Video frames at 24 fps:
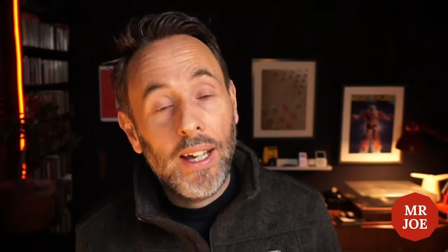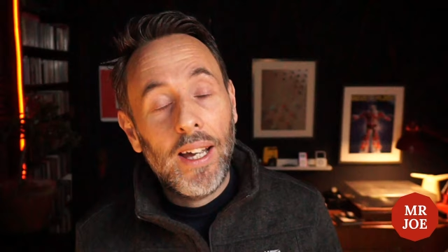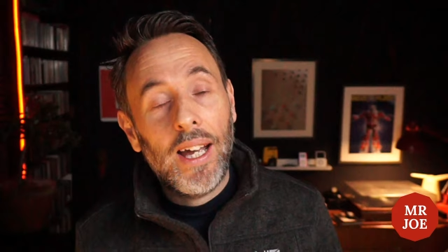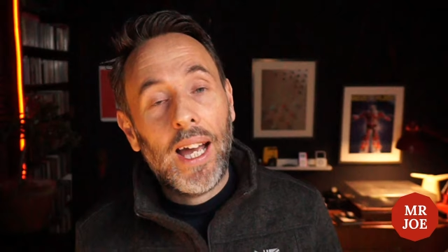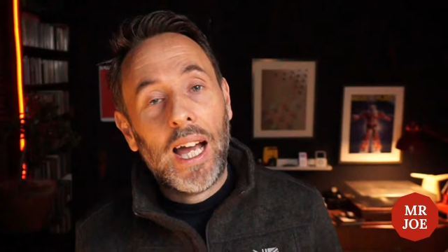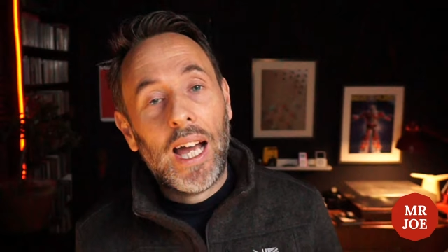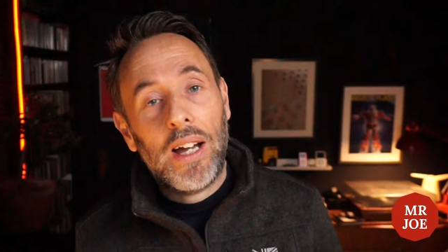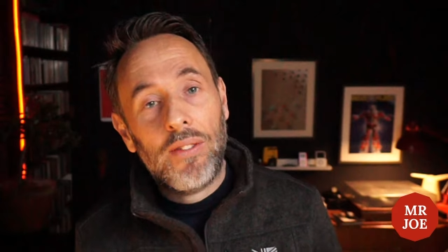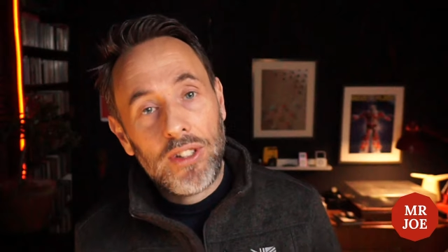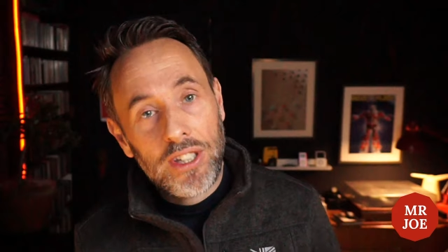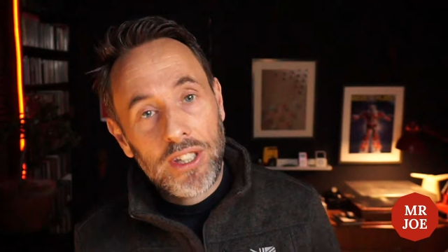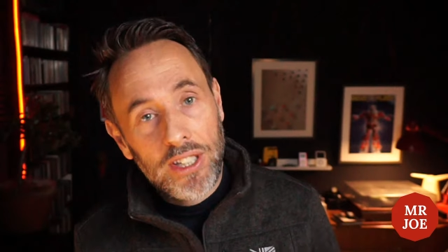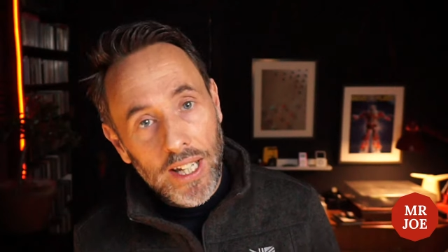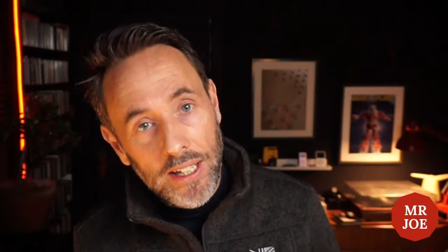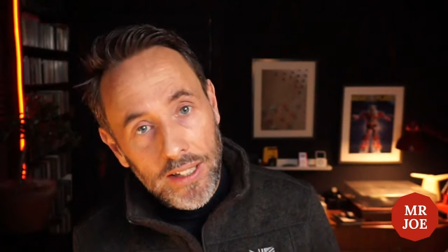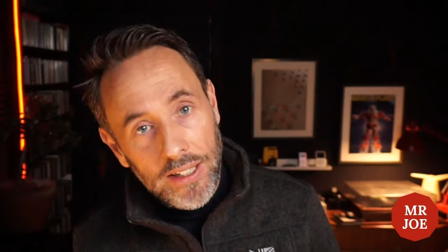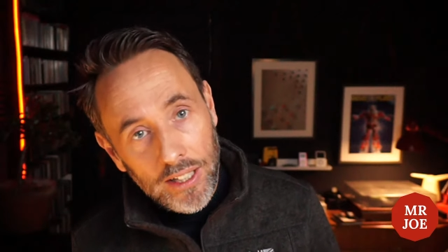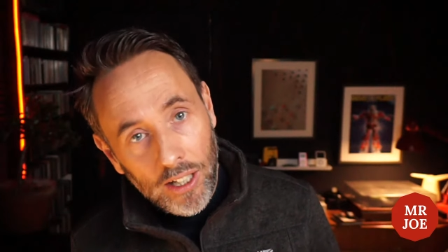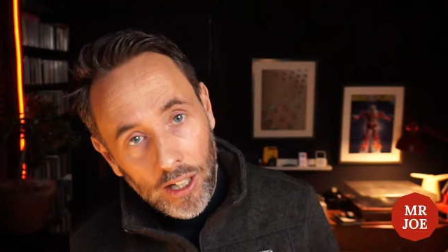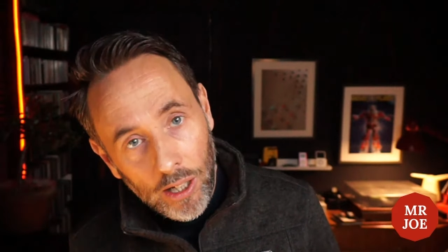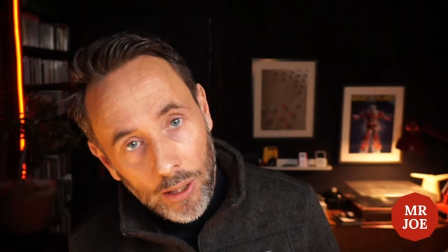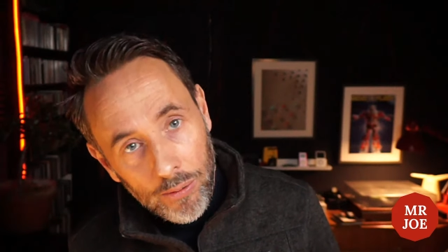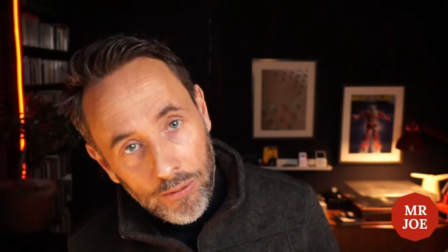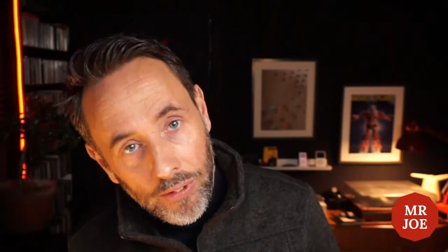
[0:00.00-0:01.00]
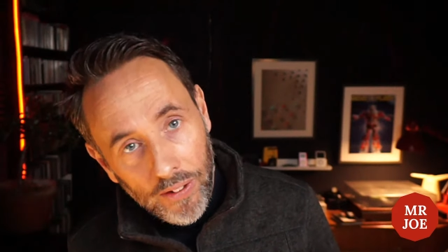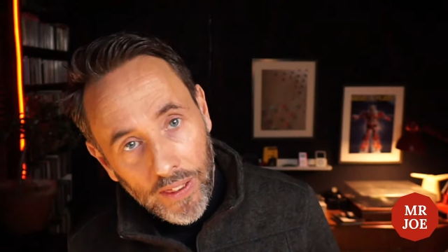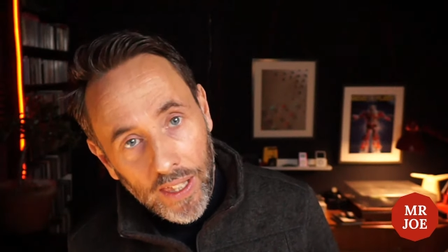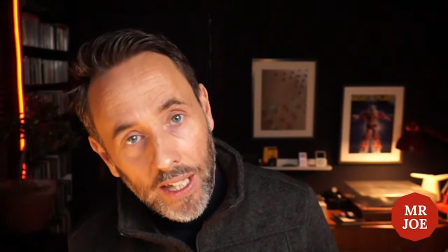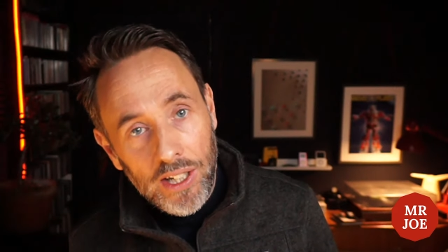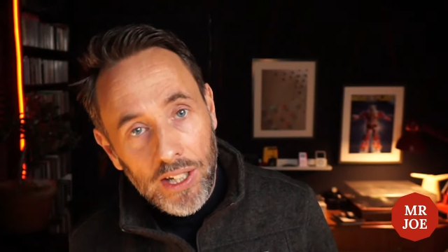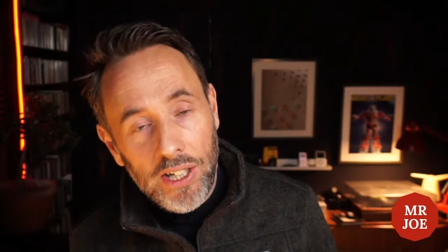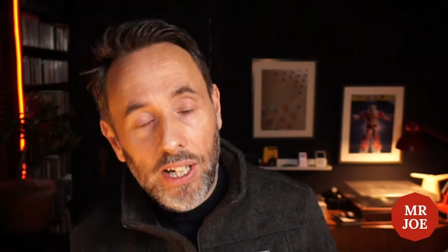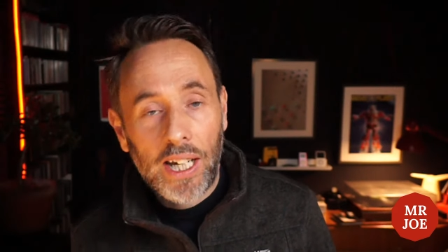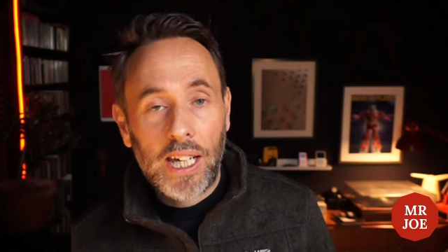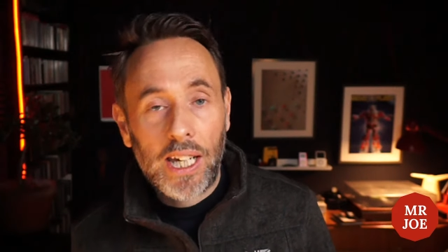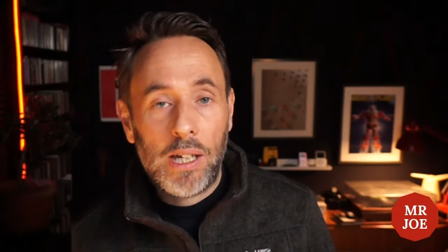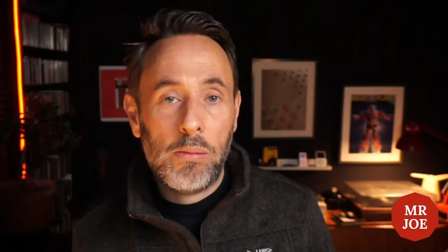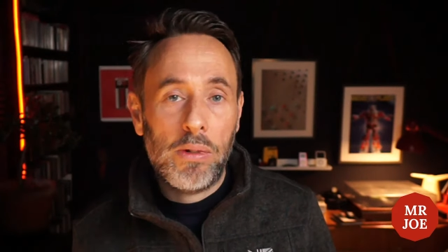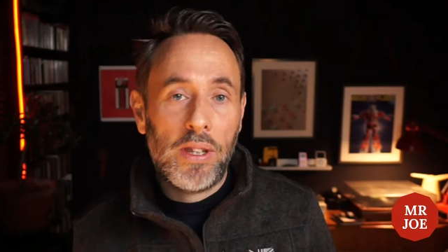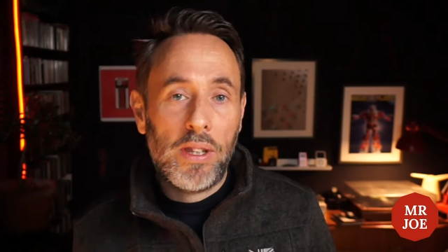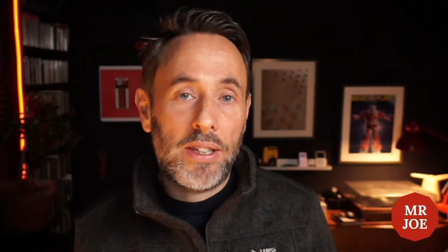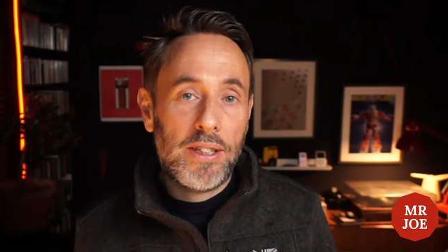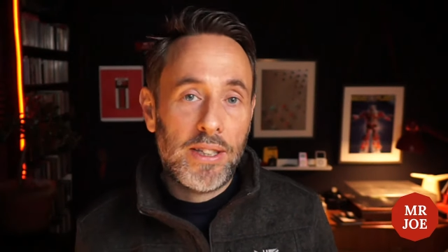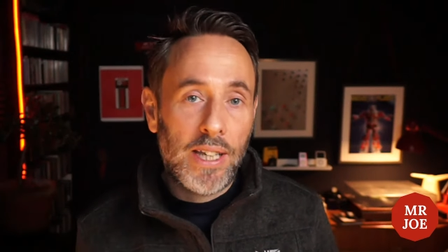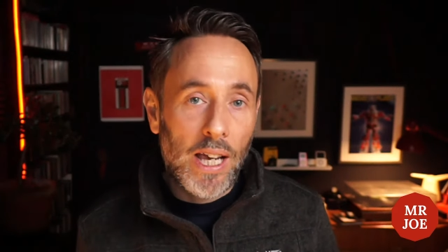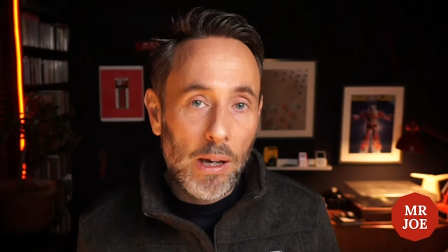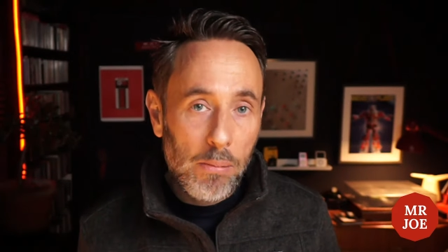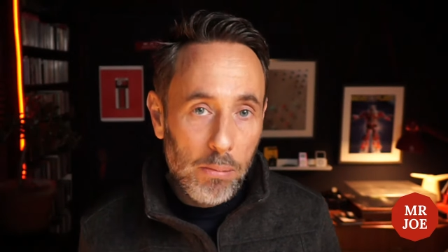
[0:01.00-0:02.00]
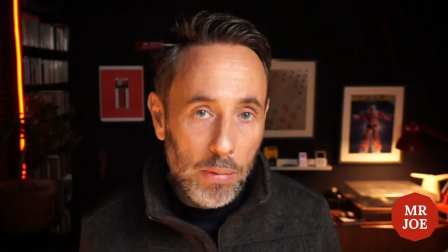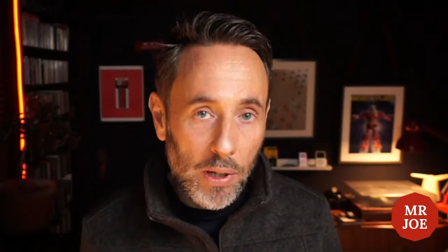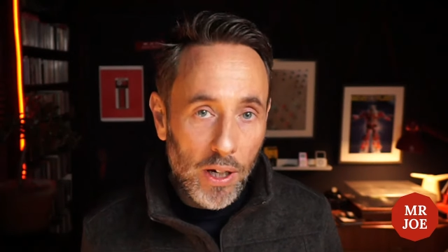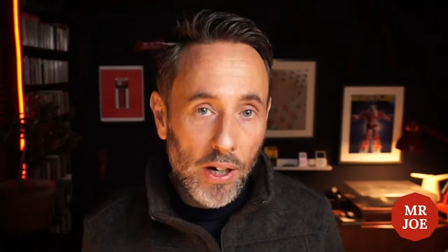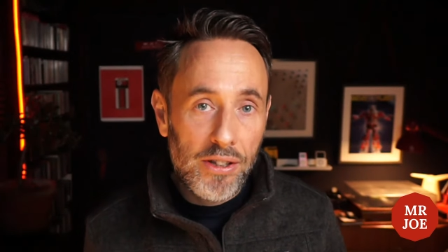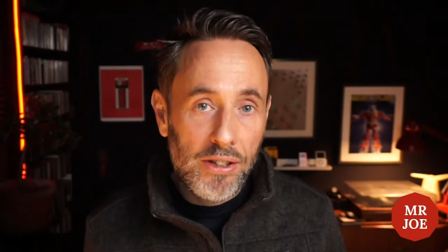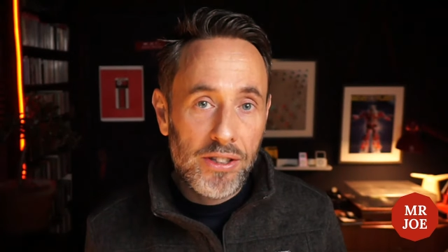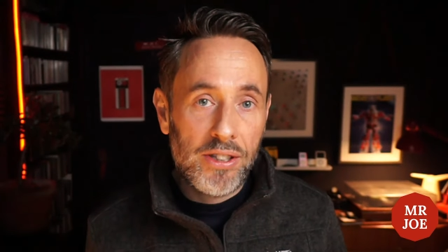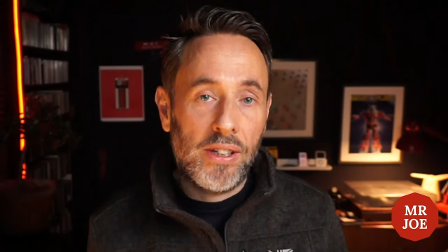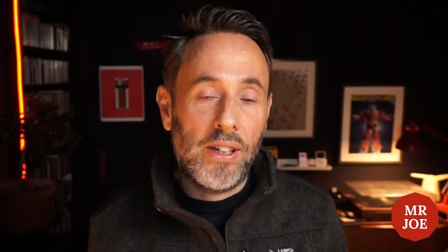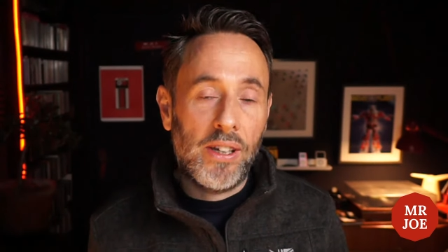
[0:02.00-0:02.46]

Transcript: Have a set time for that check-in with a set person,